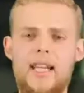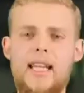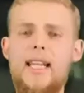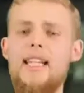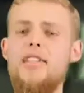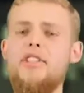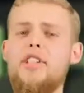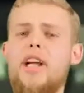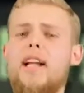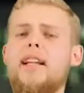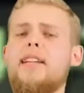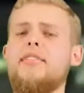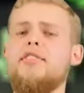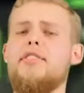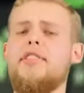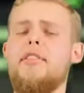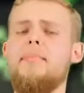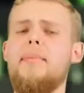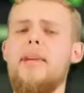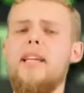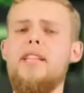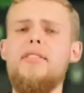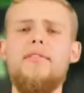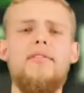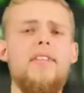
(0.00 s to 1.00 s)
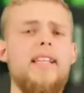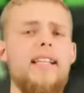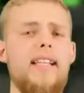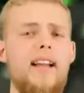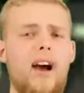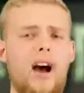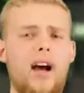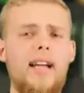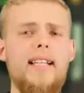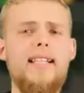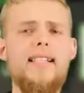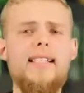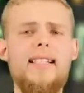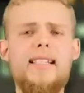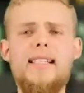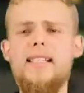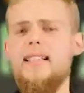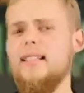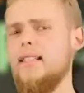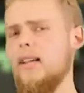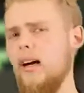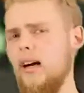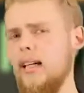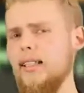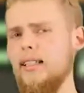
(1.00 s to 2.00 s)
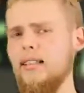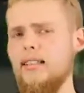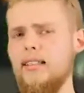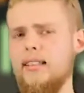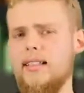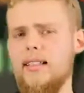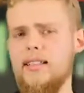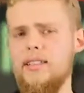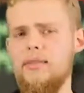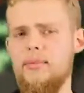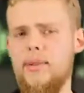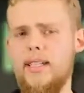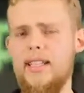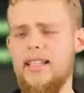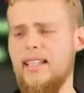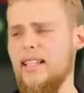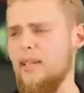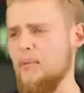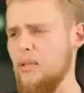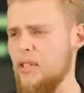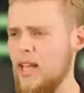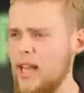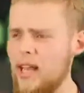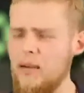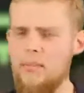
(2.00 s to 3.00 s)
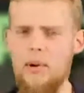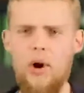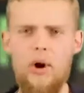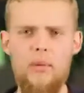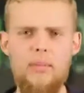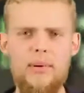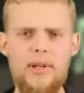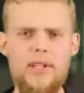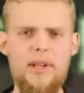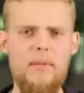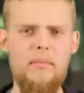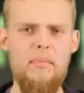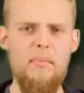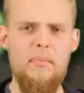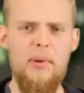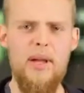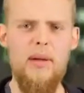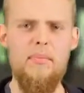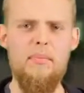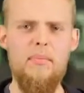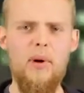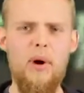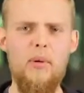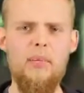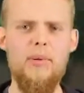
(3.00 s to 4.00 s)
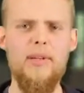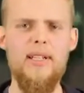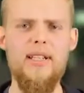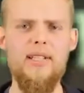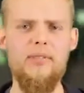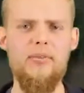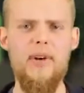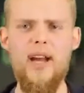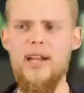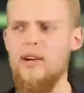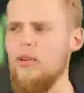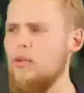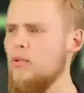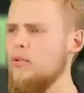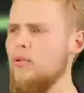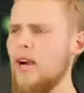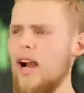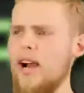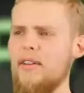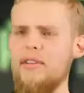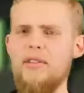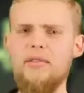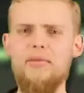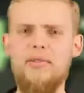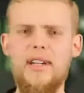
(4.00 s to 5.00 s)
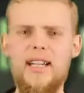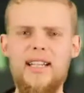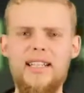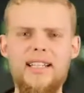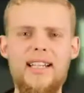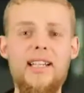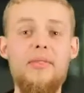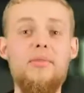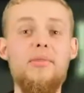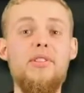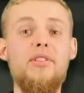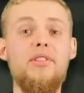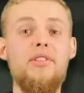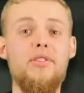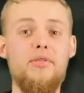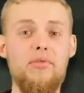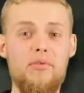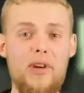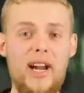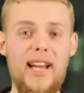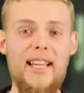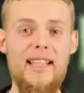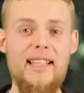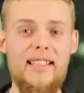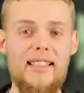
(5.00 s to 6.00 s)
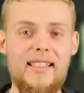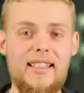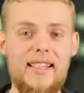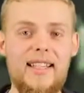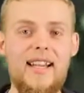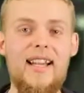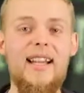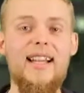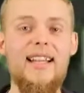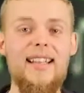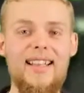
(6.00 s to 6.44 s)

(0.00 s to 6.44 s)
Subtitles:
He challenged The Miz for the IC title this week, and he was hip-hopping and bit-bopping his way all around the ring, and it was great.